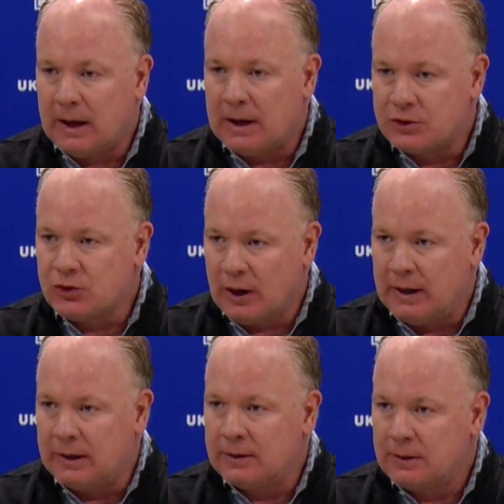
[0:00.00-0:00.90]
guys
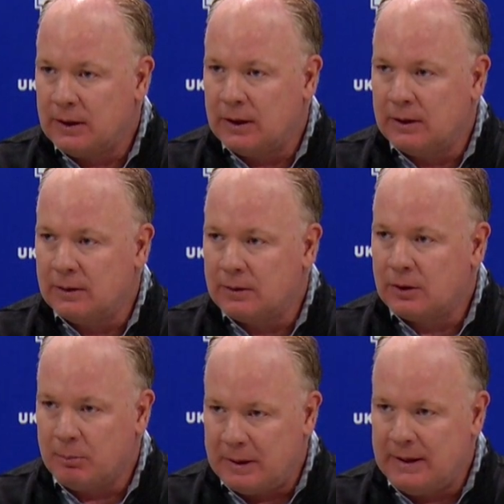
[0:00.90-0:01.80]
straining
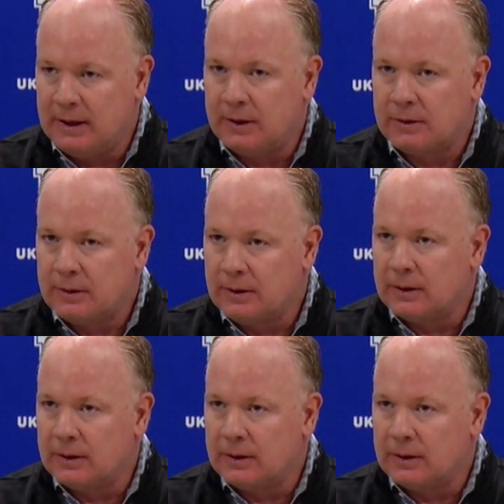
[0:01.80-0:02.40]
and competing